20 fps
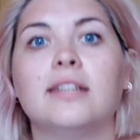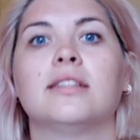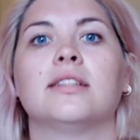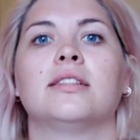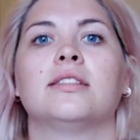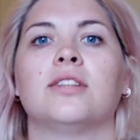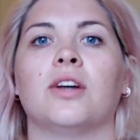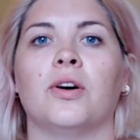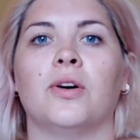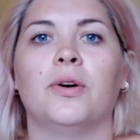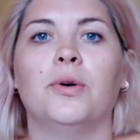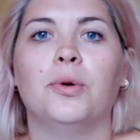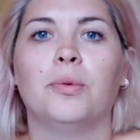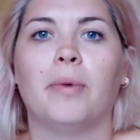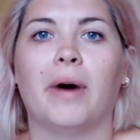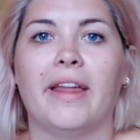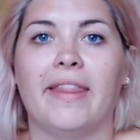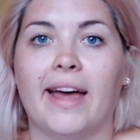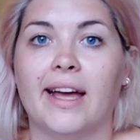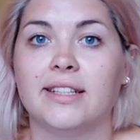So
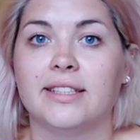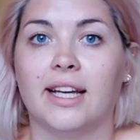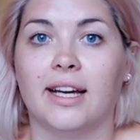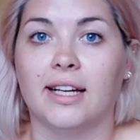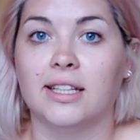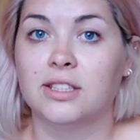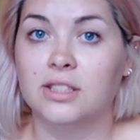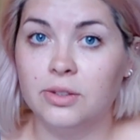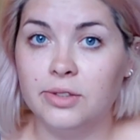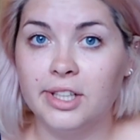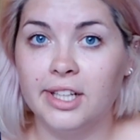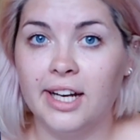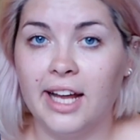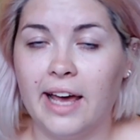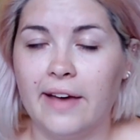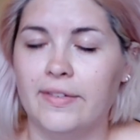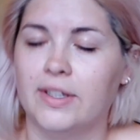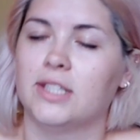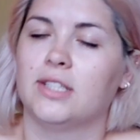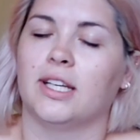by that date I still didn't
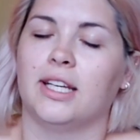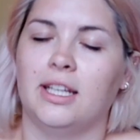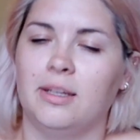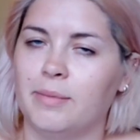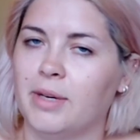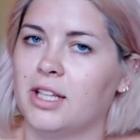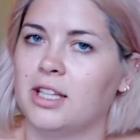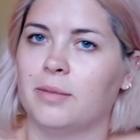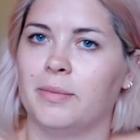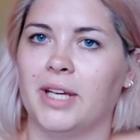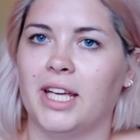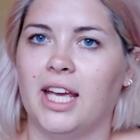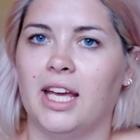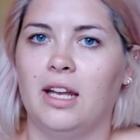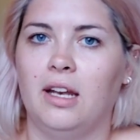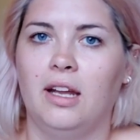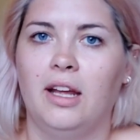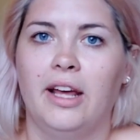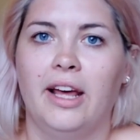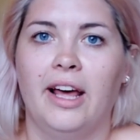have it, so I emailed them again.